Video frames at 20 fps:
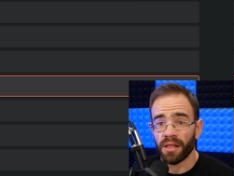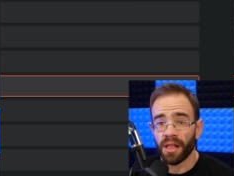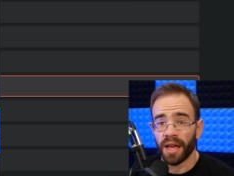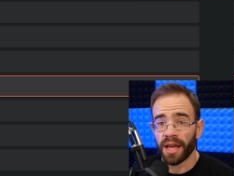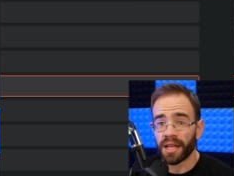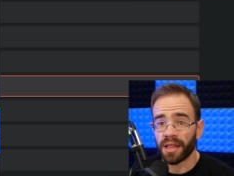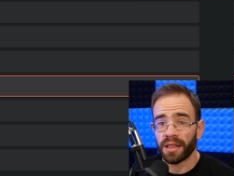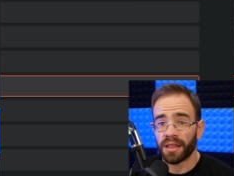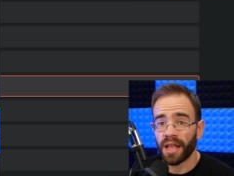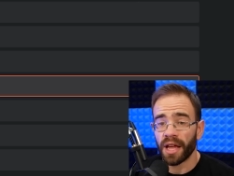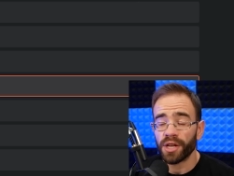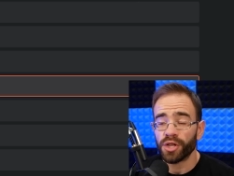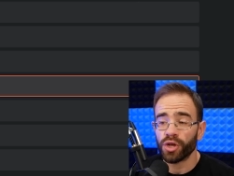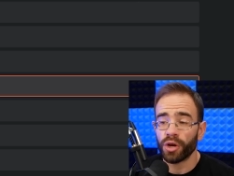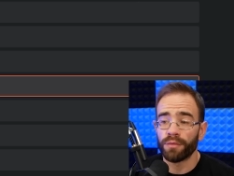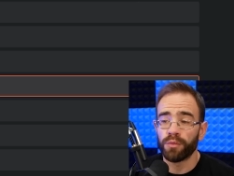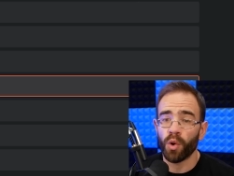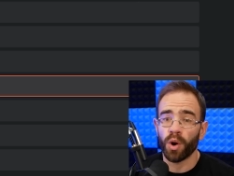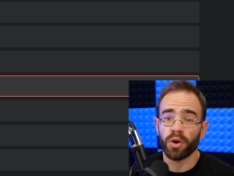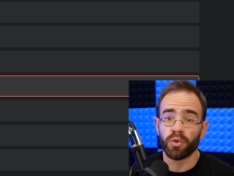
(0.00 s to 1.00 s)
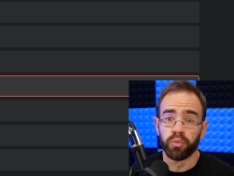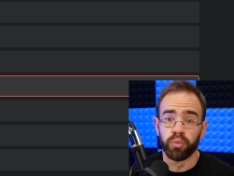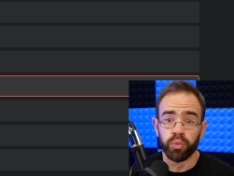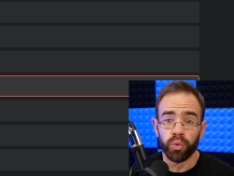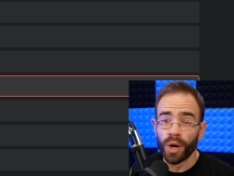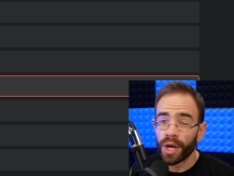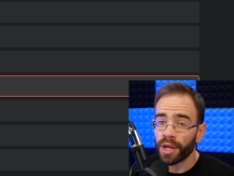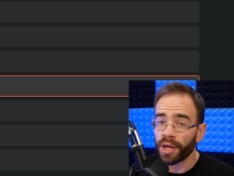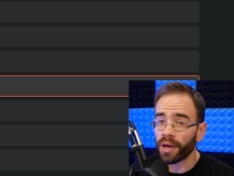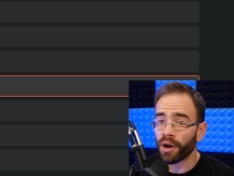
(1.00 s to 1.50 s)
Like, they should have worked
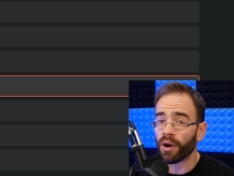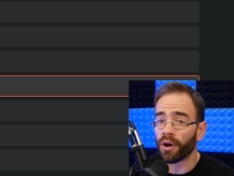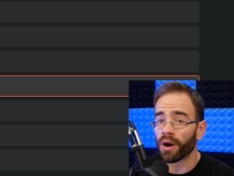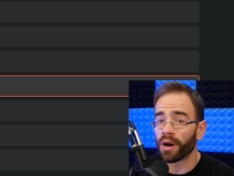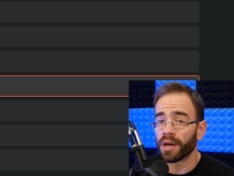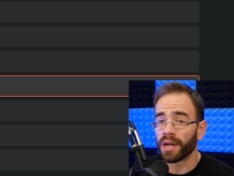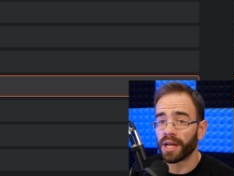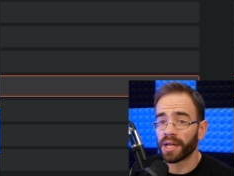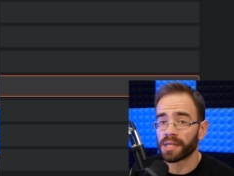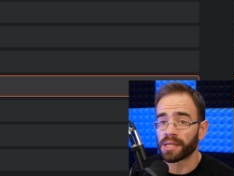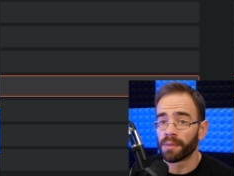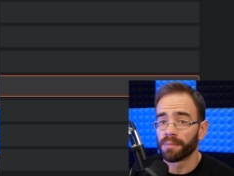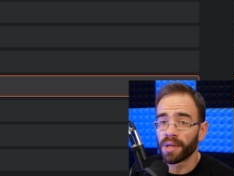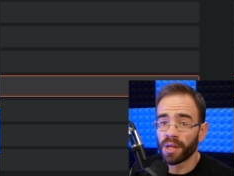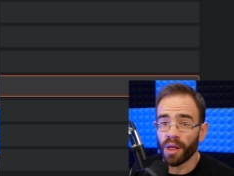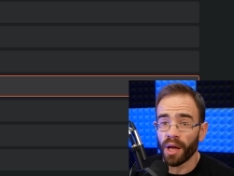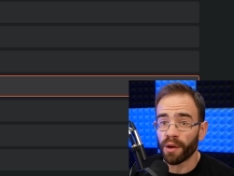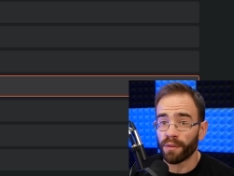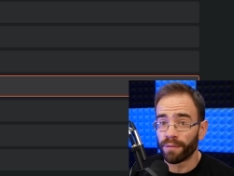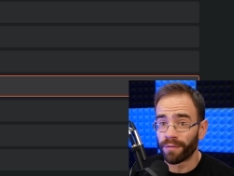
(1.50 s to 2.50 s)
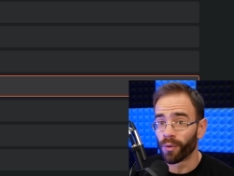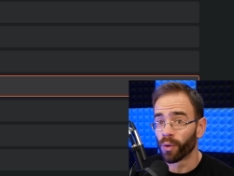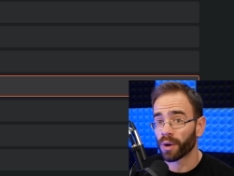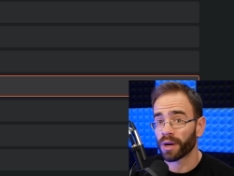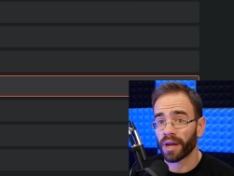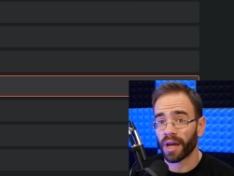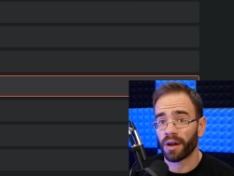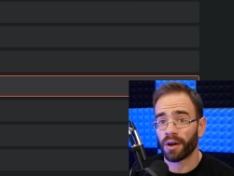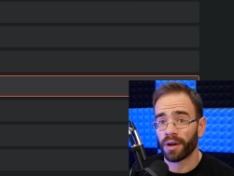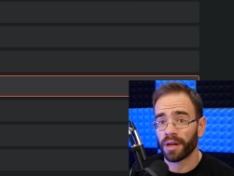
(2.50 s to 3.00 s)
really hard to get something like
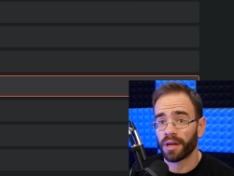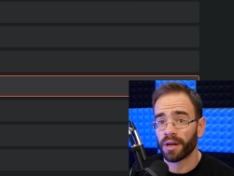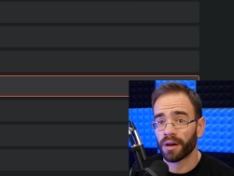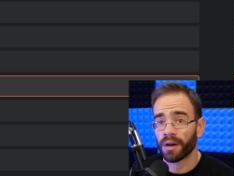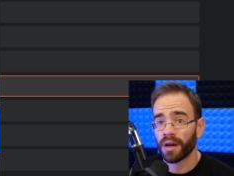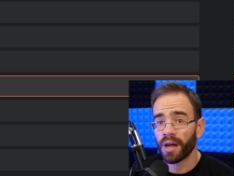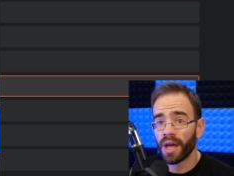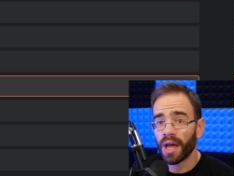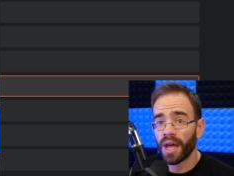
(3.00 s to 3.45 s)
Fortnite on here